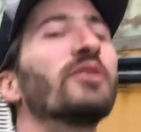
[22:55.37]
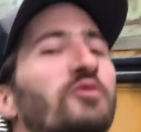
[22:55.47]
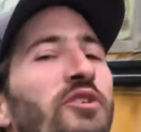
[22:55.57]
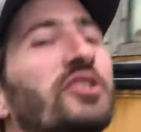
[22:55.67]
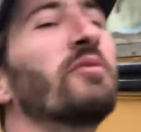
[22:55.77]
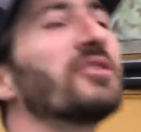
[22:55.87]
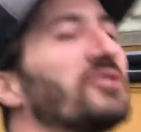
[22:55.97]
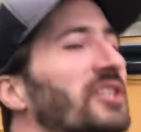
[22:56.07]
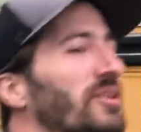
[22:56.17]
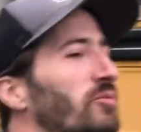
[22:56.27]
gonna switch to my
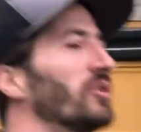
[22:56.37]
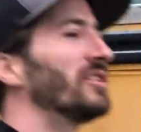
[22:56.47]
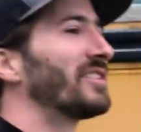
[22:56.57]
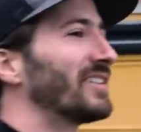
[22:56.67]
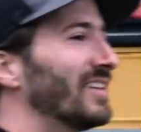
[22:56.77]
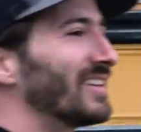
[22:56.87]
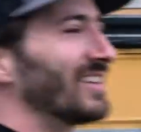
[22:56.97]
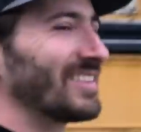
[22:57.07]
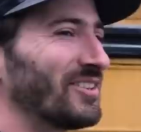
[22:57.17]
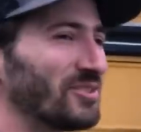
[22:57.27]
sticky voice. Yeah.
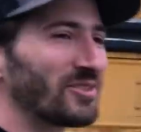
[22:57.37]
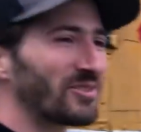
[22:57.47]
Like, those are